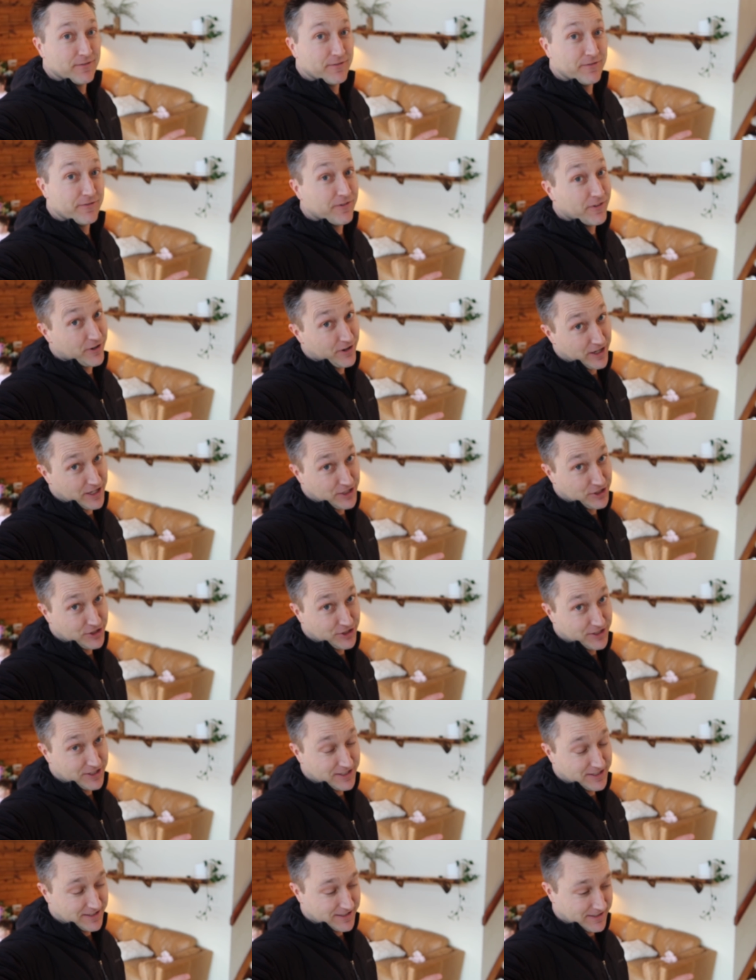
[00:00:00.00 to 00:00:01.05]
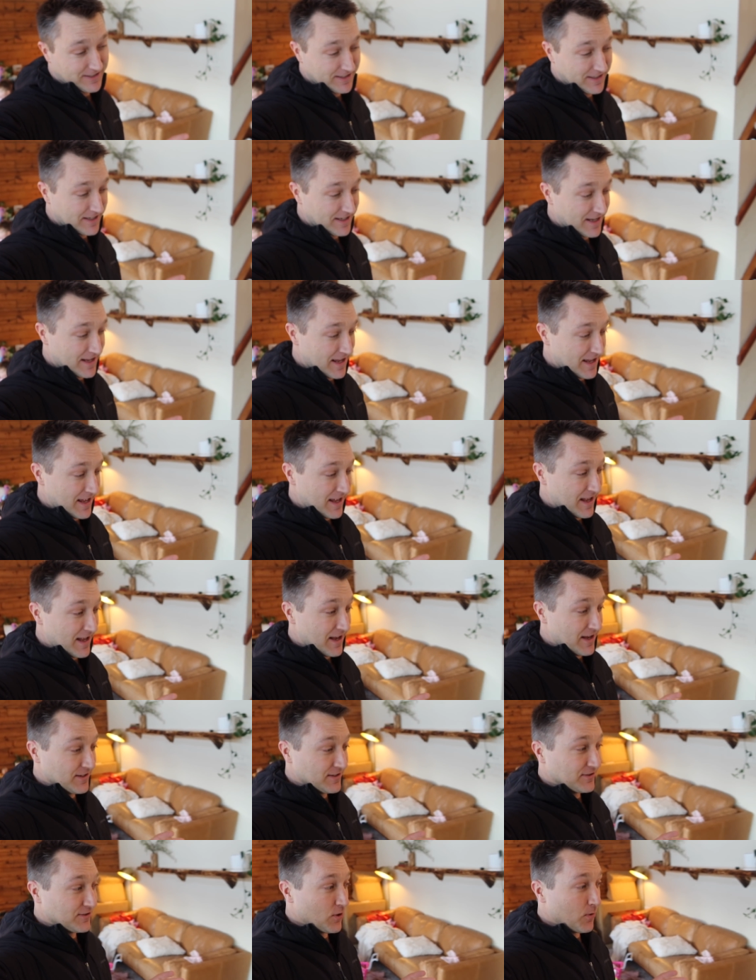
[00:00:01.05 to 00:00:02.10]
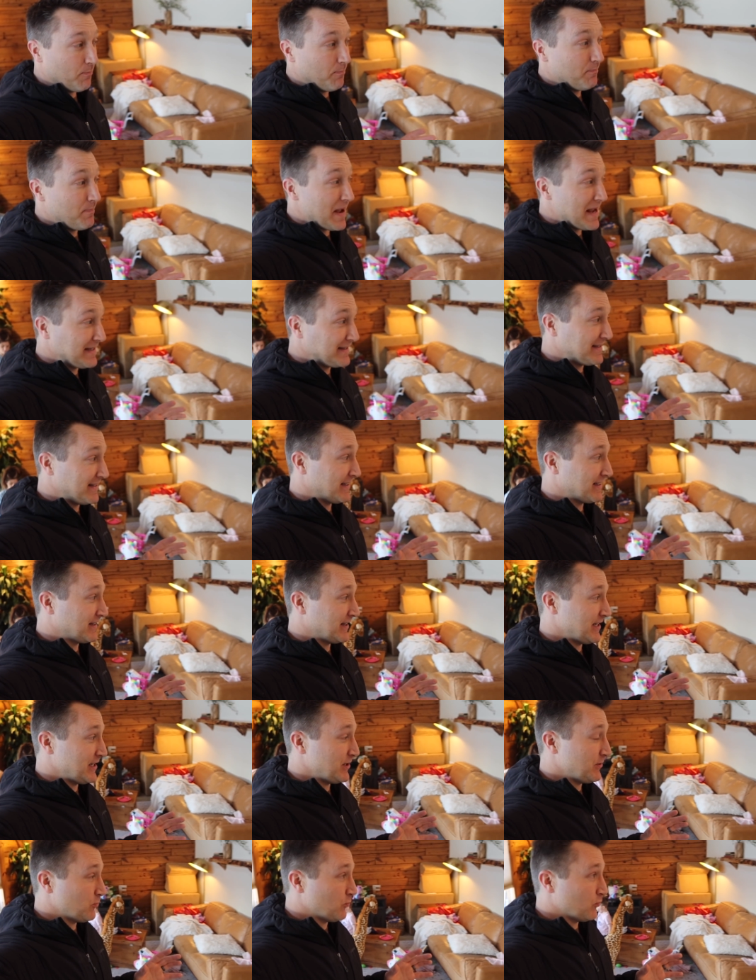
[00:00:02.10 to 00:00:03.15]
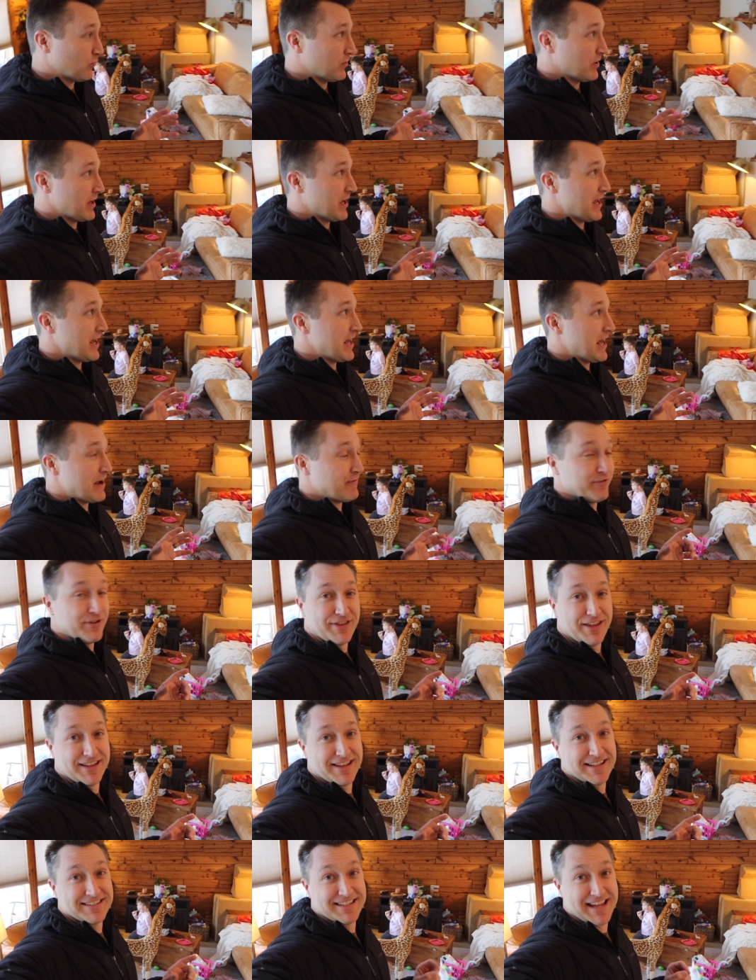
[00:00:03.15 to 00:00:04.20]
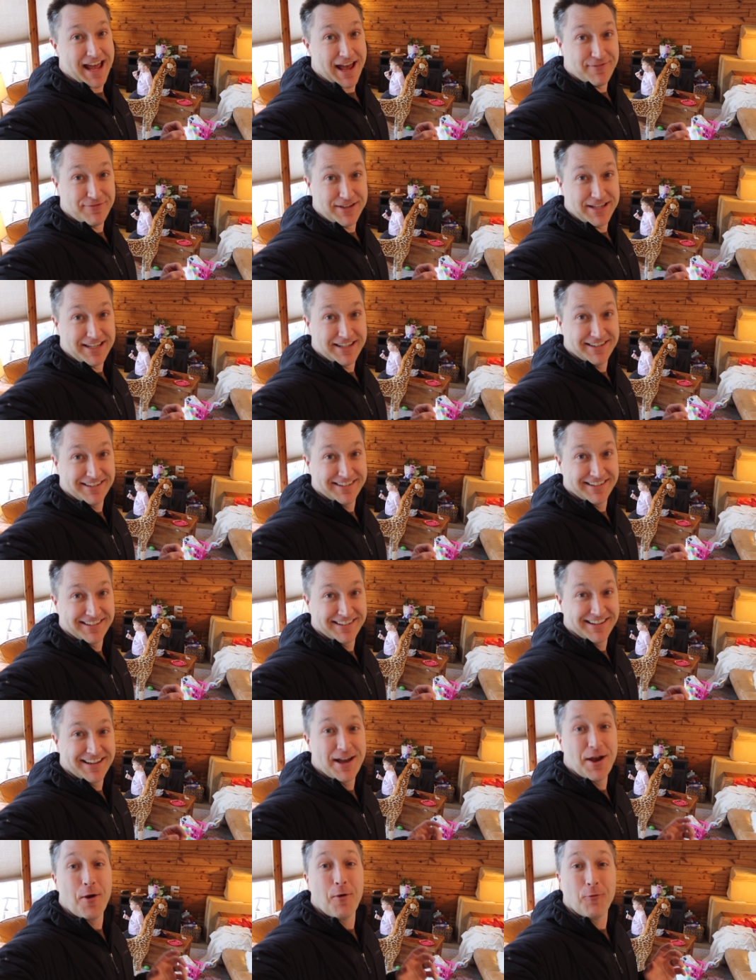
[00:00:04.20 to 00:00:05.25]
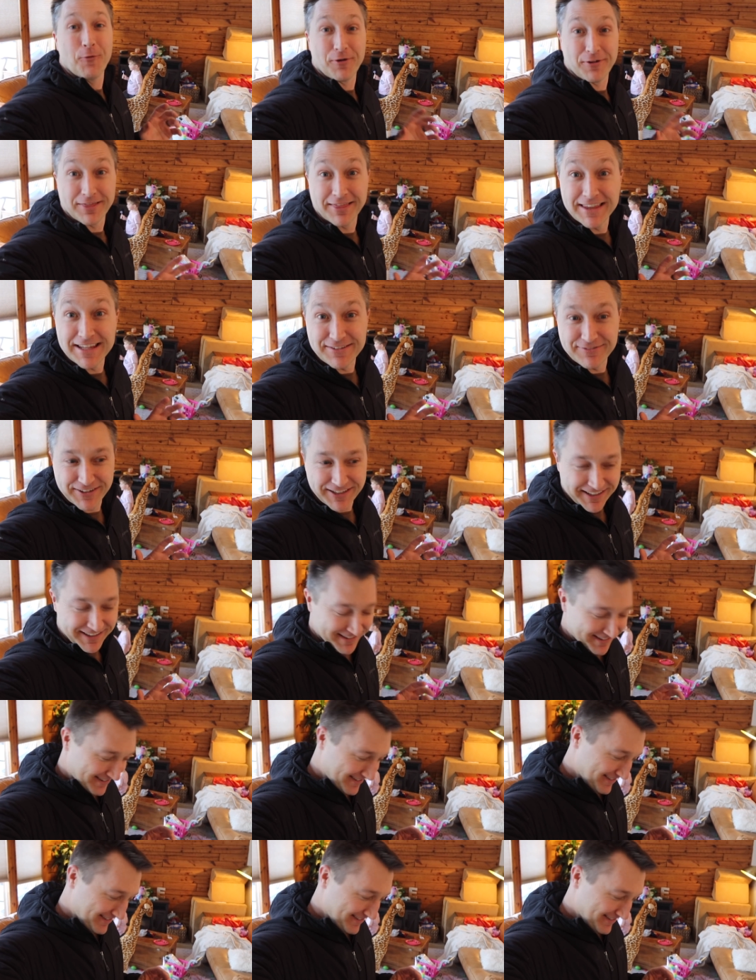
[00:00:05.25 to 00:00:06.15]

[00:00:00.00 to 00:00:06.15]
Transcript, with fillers: furnished. So basically, everything that's heavy, we're leaving,